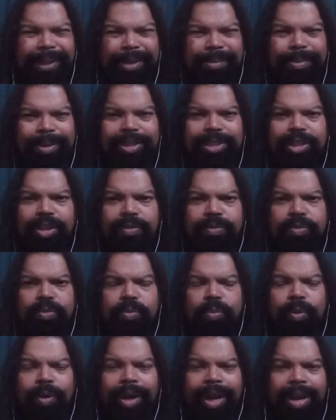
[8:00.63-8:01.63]
get myself
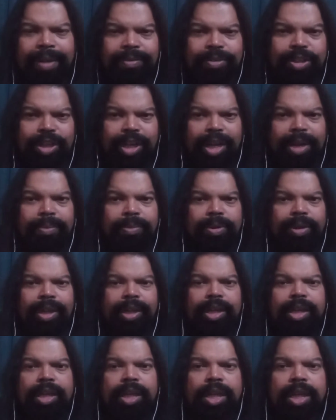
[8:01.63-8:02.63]
where I have time to,
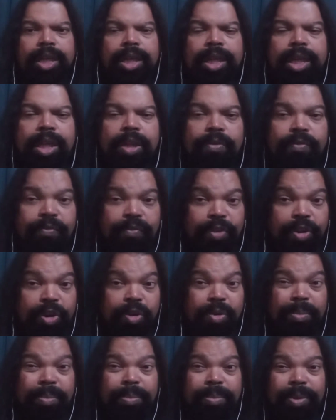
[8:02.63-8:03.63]
like,
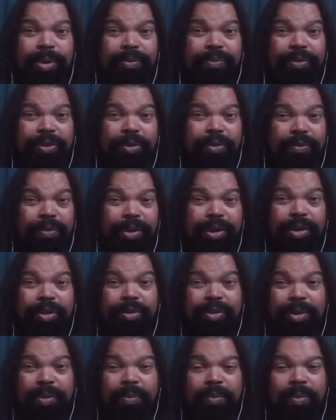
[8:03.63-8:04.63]
film a few
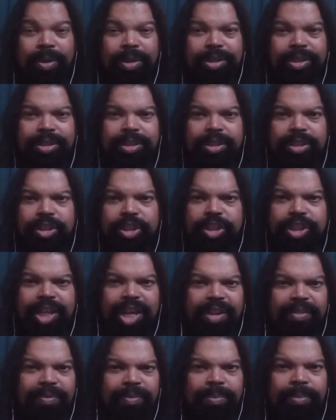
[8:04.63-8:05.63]
videos at once and just
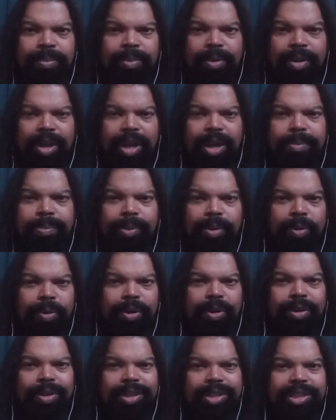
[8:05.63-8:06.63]
have them
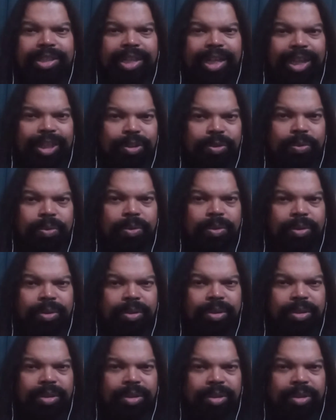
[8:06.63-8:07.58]
uploading on a schedule.